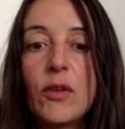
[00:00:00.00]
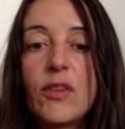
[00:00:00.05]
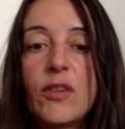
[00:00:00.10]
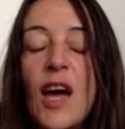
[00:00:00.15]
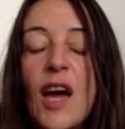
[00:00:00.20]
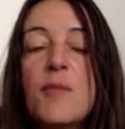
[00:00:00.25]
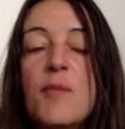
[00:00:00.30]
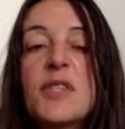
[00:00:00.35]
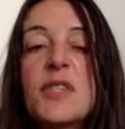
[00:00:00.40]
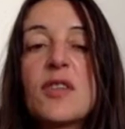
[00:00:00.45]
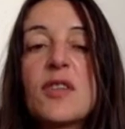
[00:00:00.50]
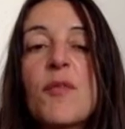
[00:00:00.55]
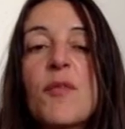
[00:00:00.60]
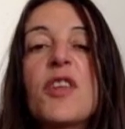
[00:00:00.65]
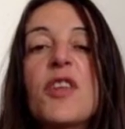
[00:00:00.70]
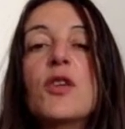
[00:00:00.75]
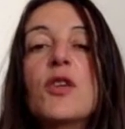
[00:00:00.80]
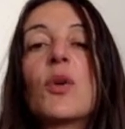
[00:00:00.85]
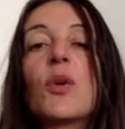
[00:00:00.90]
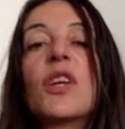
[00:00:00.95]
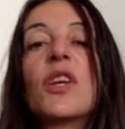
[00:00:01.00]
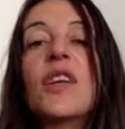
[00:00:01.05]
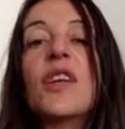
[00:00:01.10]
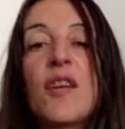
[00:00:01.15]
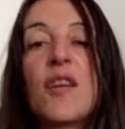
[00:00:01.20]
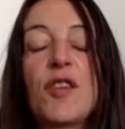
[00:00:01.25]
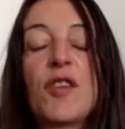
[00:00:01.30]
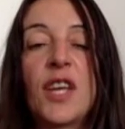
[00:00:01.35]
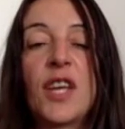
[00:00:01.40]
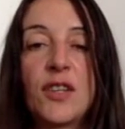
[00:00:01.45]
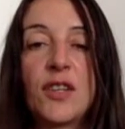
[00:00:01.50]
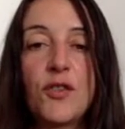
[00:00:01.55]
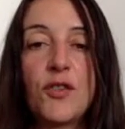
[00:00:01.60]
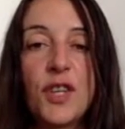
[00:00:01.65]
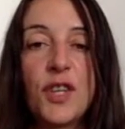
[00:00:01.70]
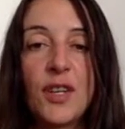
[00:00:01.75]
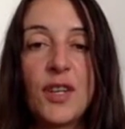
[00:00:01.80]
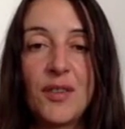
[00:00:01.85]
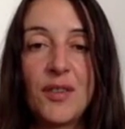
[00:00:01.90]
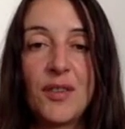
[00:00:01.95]
time is something you can never get
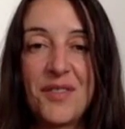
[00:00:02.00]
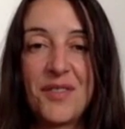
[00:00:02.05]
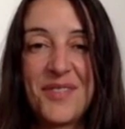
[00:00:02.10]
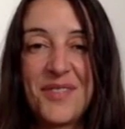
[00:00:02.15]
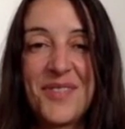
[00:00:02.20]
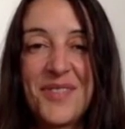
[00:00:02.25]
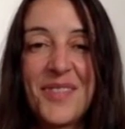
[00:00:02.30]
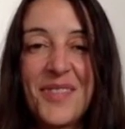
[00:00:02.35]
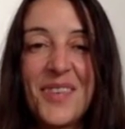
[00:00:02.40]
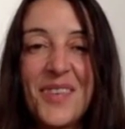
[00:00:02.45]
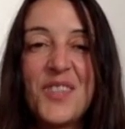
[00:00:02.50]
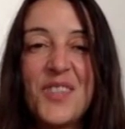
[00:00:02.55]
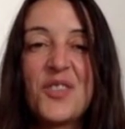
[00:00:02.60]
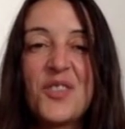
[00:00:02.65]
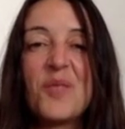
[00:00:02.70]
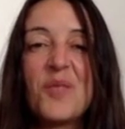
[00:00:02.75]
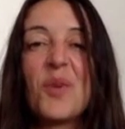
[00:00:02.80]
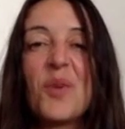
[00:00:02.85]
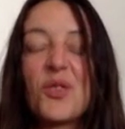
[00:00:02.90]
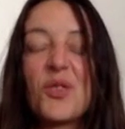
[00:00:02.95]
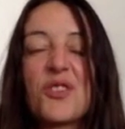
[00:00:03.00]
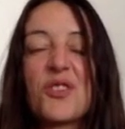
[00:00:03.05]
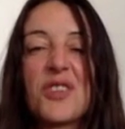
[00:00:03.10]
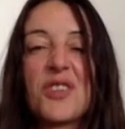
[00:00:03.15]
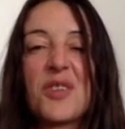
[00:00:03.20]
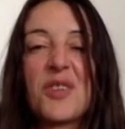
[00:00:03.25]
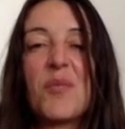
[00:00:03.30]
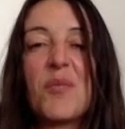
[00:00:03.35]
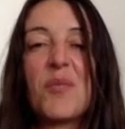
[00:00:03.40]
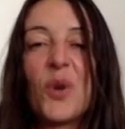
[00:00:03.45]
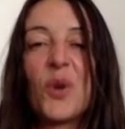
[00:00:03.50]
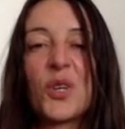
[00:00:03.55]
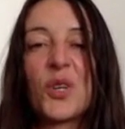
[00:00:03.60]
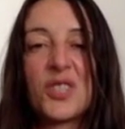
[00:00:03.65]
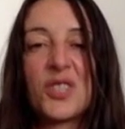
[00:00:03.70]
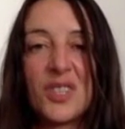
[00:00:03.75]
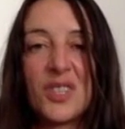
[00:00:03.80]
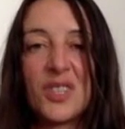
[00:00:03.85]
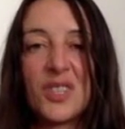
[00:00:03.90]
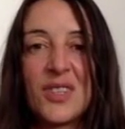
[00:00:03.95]
rid of. It's the most
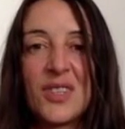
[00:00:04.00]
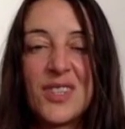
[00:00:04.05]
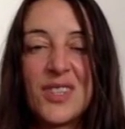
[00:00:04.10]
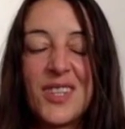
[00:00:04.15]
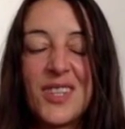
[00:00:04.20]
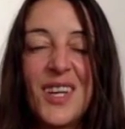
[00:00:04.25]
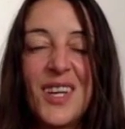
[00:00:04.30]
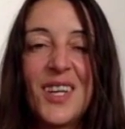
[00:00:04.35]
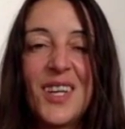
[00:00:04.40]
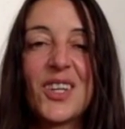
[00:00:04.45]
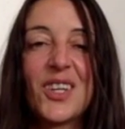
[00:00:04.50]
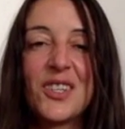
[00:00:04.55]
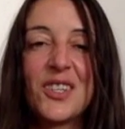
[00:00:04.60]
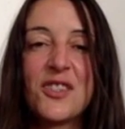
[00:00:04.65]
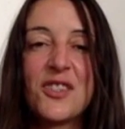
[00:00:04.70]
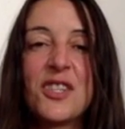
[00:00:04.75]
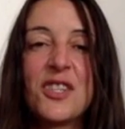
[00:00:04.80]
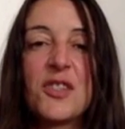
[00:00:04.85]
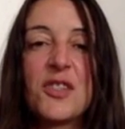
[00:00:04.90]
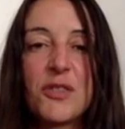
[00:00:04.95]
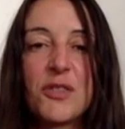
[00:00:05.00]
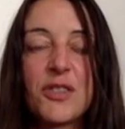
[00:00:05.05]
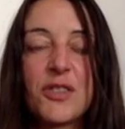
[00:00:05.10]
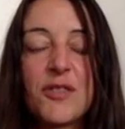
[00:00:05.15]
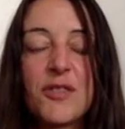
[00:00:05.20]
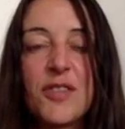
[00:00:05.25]
important constituent